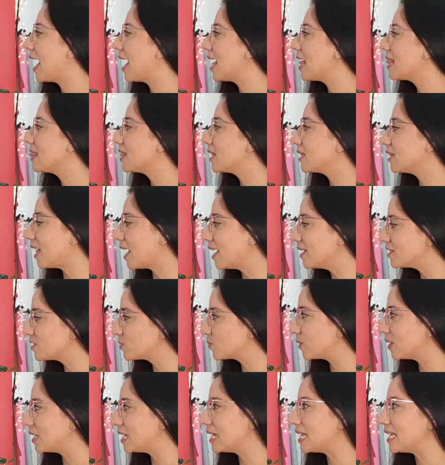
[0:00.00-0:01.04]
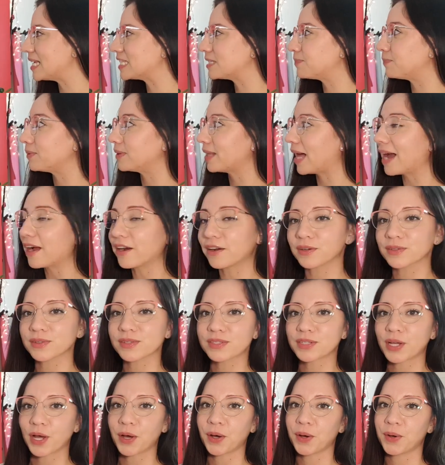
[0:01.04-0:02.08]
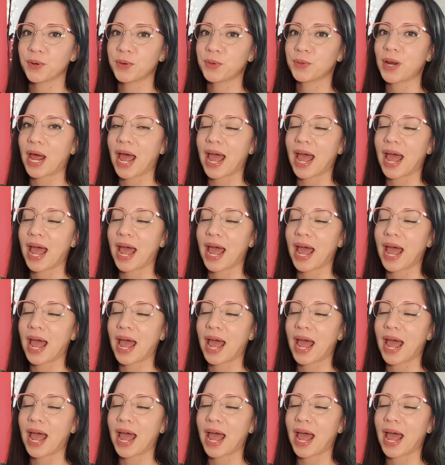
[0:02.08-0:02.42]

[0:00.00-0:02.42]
And the last one is Black Girls Code.